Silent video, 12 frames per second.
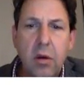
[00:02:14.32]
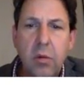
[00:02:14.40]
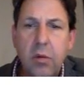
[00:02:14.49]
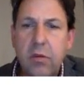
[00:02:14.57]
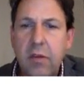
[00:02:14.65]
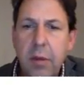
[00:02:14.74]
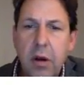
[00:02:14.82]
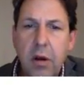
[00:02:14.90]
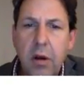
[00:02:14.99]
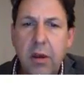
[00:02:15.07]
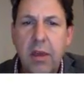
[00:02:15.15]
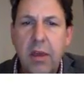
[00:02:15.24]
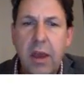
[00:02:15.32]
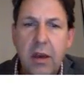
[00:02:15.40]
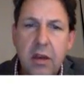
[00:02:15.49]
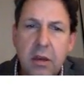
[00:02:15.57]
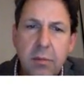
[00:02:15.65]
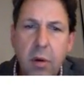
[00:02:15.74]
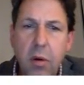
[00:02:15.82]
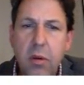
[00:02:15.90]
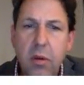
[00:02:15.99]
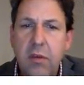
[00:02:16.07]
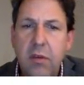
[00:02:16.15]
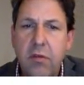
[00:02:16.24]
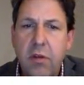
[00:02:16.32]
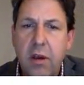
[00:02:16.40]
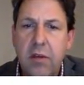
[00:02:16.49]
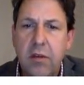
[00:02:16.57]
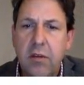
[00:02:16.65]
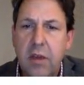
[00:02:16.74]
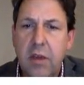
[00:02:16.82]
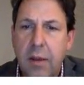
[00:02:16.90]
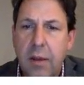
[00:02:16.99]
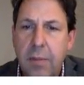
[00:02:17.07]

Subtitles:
something like that. You can borrow these phrases here.